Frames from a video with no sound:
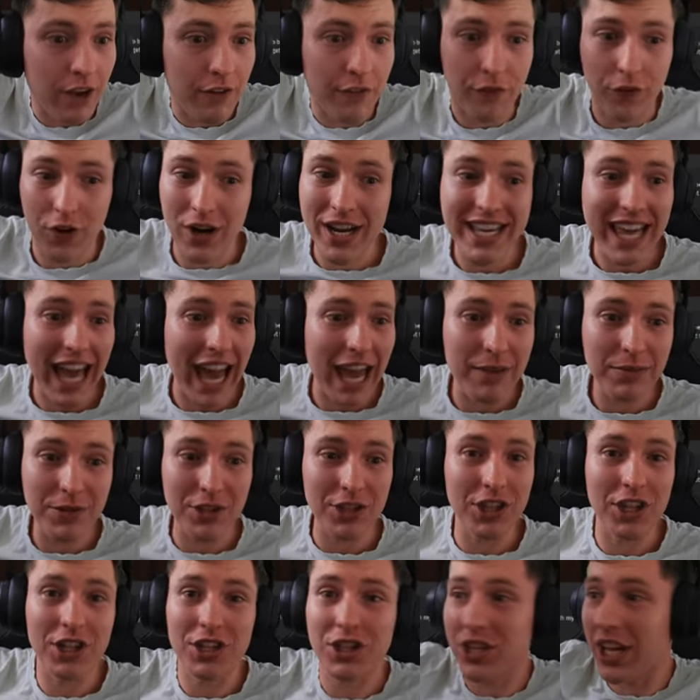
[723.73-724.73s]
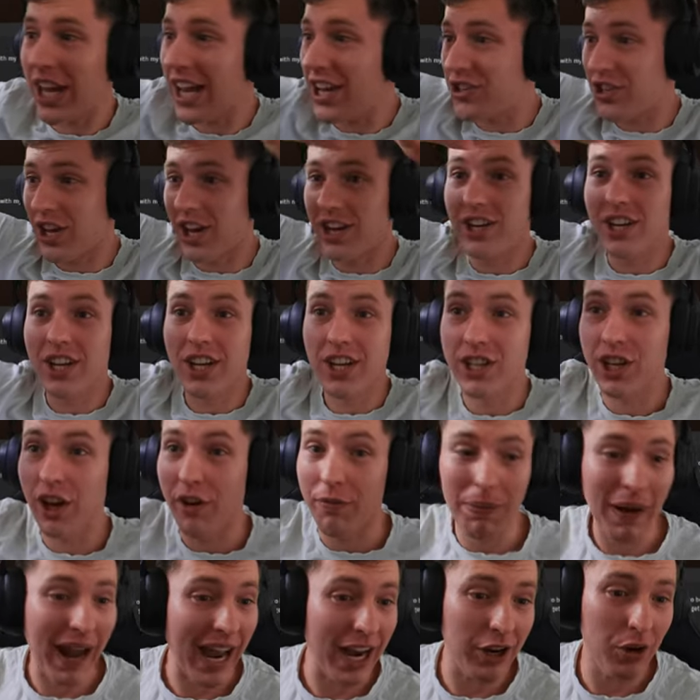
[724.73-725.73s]
Three games of the season.
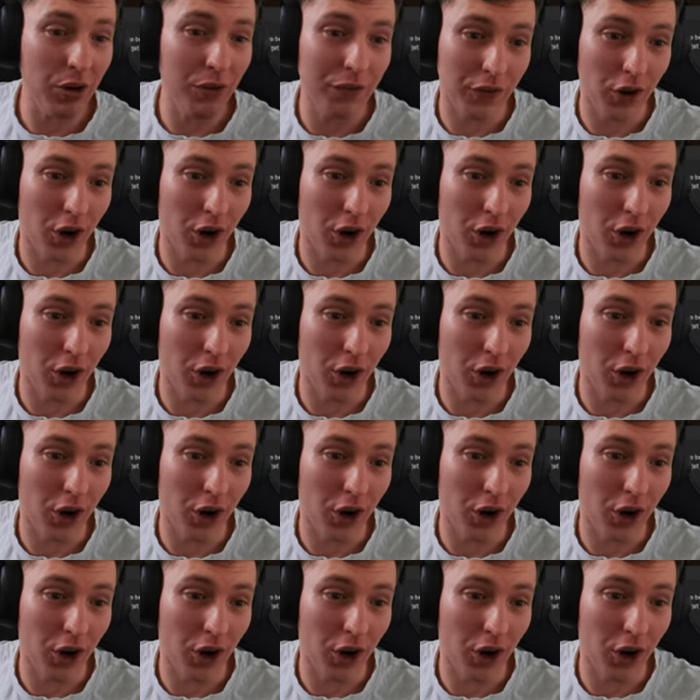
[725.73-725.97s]
You've played all